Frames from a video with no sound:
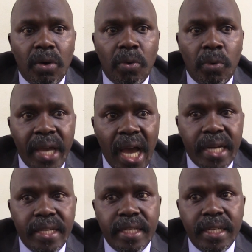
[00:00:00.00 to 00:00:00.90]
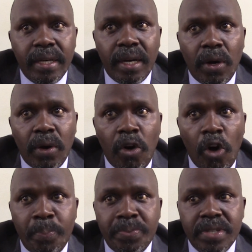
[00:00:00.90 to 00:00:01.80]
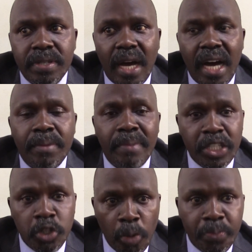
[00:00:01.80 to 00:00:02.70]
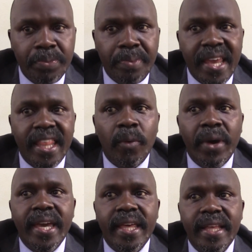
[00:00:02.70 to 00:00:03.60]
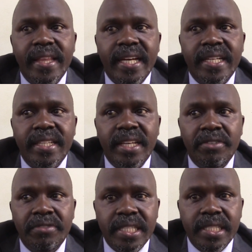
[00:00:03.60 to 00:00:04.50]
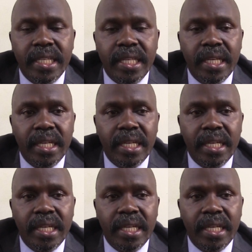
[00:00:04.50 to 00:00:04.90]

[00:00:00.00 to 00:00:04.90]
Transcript: we had hopes, and much hopes by the way, that the university